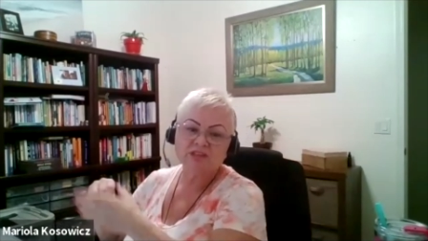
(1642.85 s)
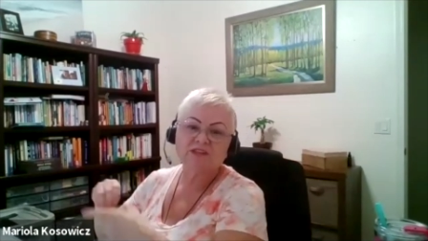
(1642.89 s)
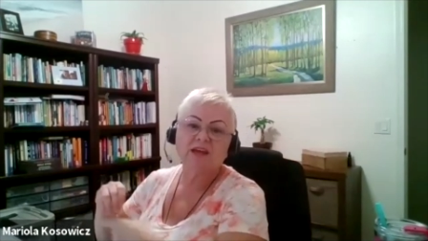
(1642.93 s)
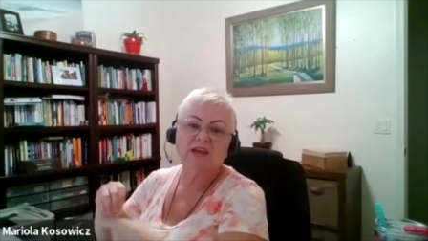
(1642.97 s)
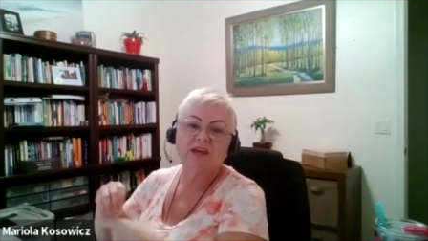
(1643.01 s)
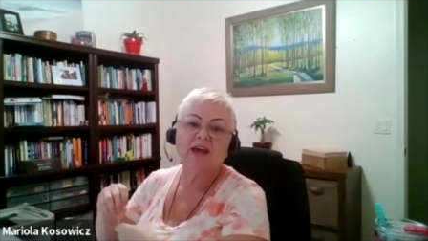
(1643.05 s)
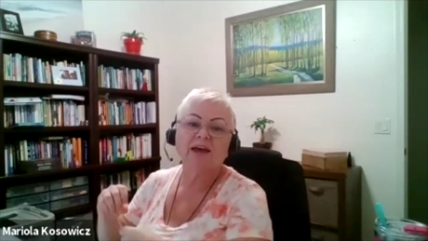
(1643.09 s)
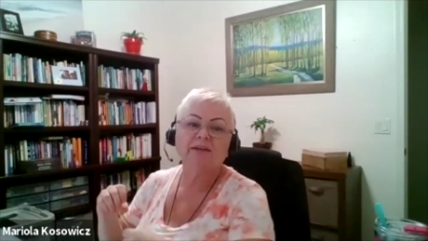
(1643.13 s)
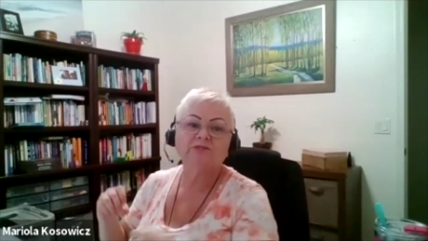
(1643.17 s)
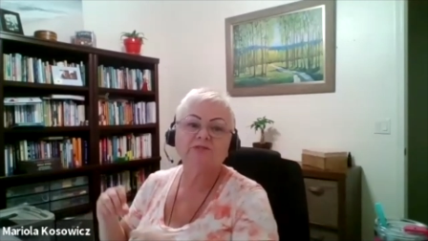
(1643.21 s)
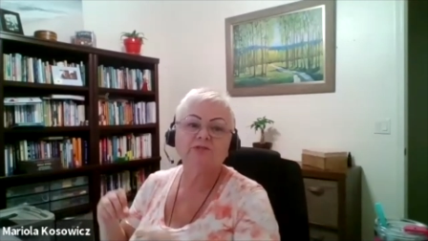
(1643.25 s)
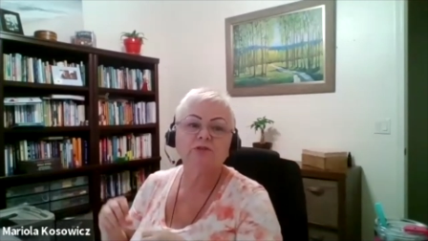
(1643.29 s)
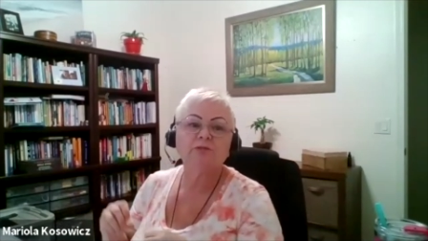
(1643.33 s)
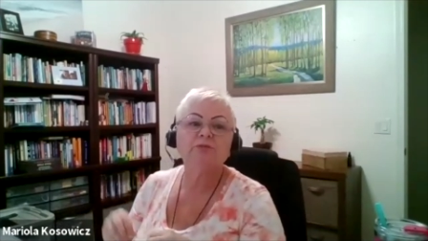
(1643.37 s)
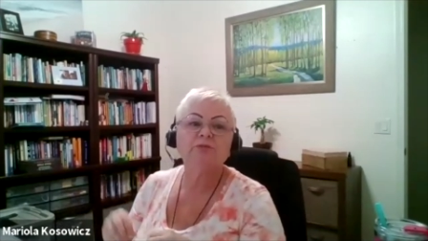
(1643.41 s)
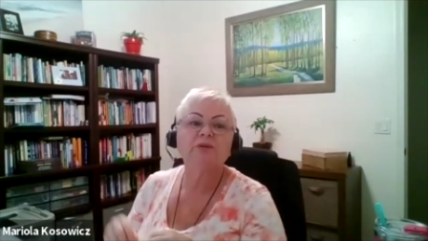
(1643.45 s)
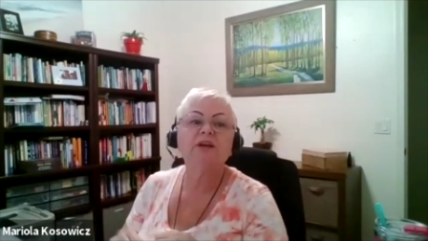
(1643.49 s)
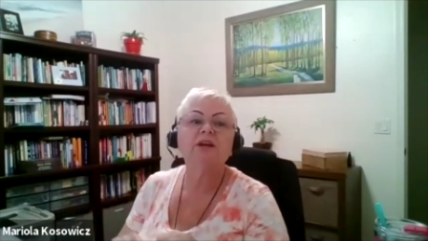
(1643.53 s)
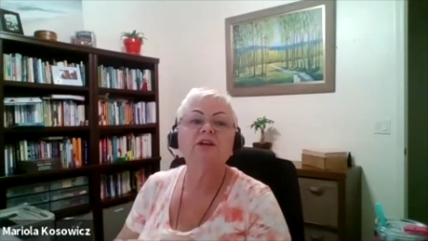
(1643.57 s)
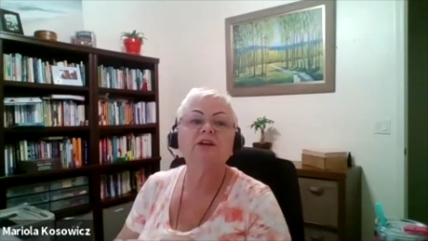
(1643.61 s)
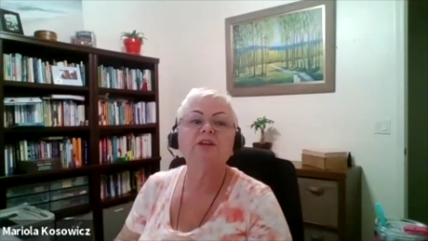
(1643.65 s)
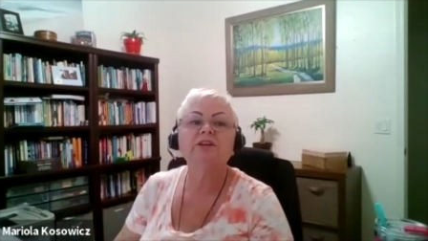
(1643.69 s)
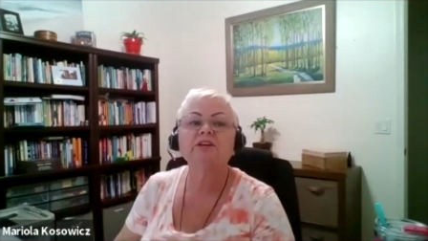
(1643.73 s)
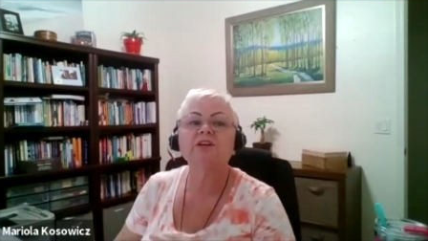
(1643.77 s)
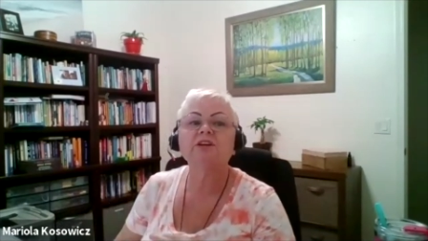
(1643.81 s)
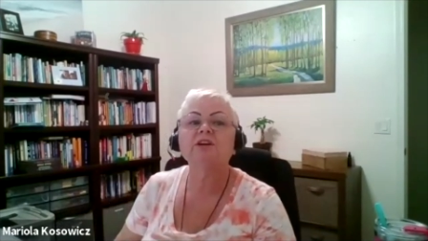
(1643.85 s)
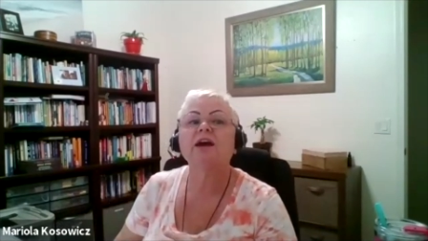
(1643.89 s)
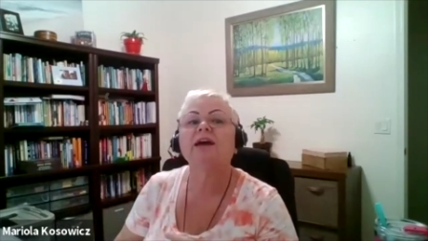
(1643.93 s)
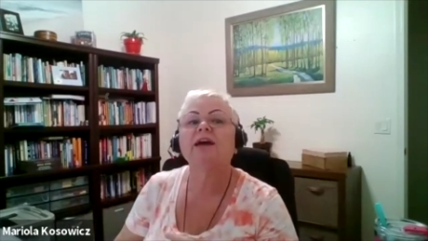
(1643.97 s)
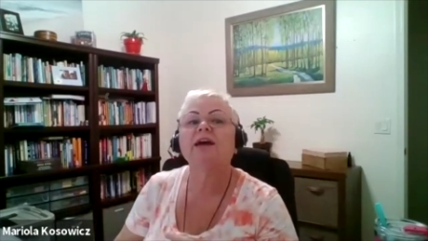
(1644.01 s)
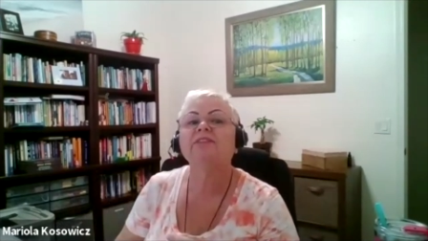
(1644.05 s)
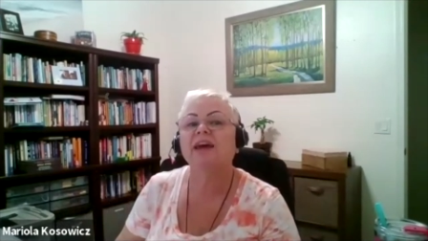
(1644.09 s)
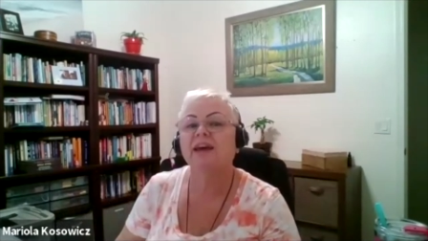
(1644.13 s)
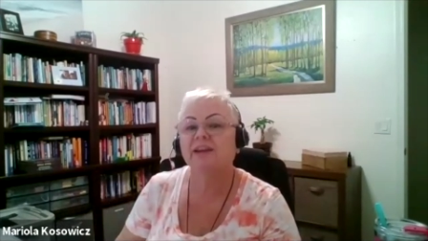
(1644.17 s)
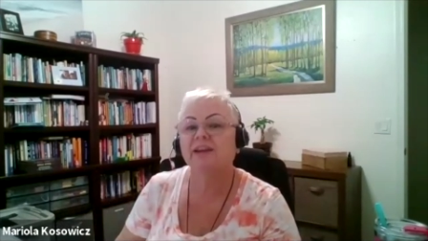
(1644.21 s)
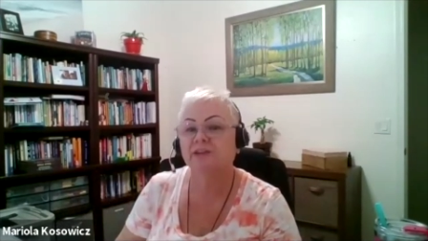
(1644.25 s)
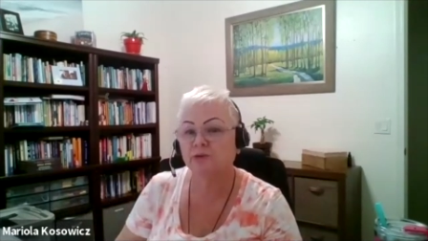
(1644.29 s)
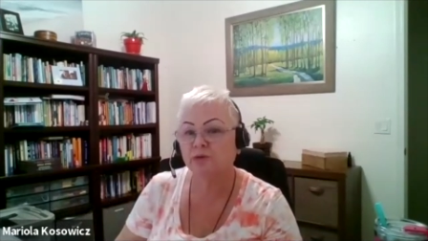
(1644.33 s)
they have to be clear and
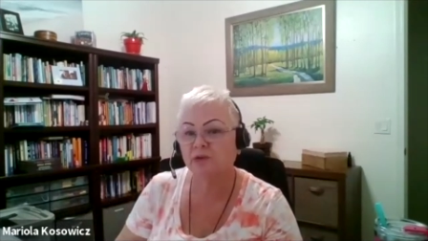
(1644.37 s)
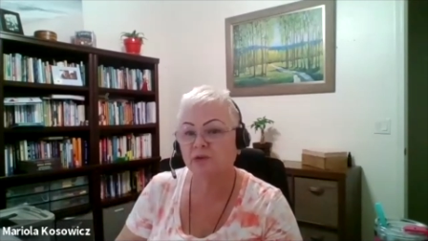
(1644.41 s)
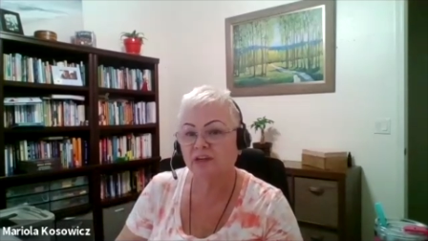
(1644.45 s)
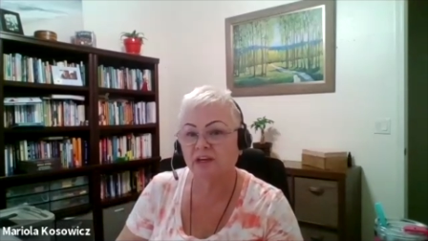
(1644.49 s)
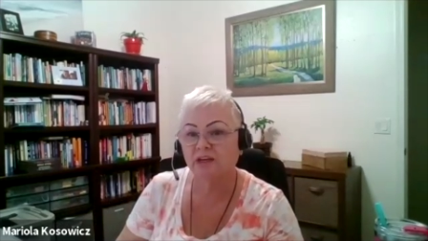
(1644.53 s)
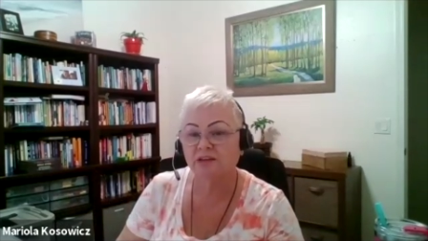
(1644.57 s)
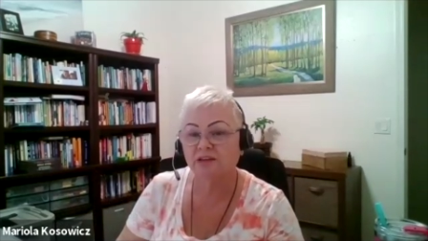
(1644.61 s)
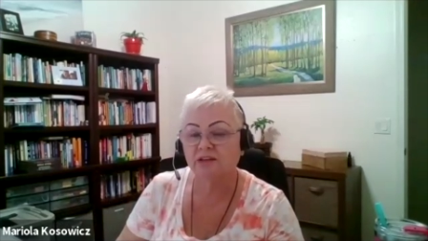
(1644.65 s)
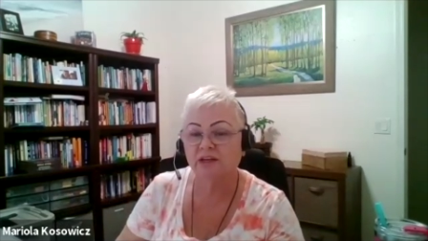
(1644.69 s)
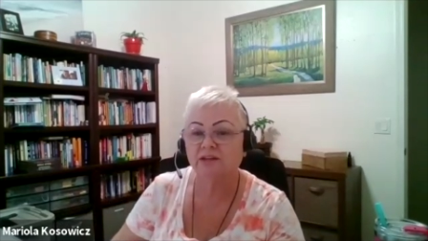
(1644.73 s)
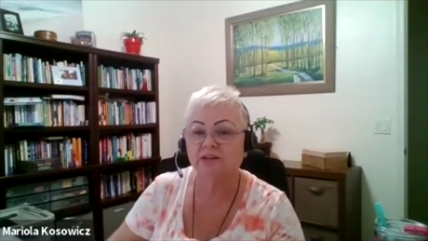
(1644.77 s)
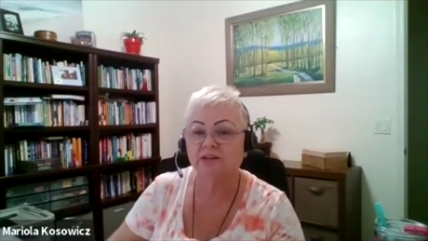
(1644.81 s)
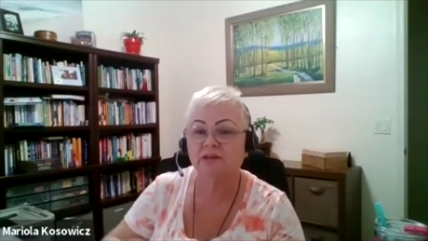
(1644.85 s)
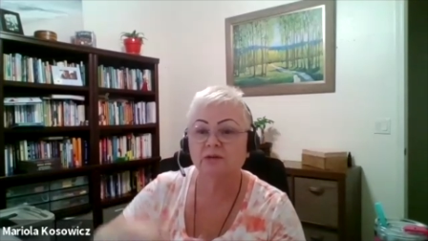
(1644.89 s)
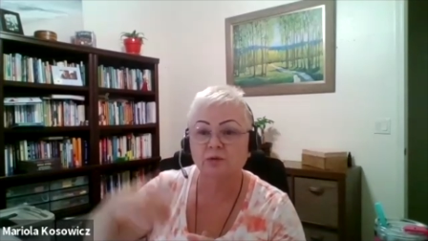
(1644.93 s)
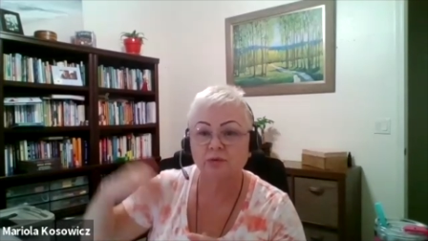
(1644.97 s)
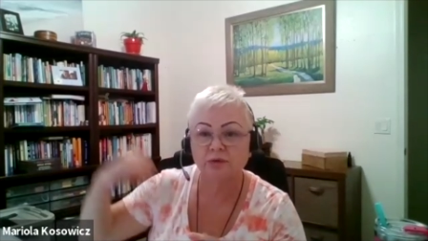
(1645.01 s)
educated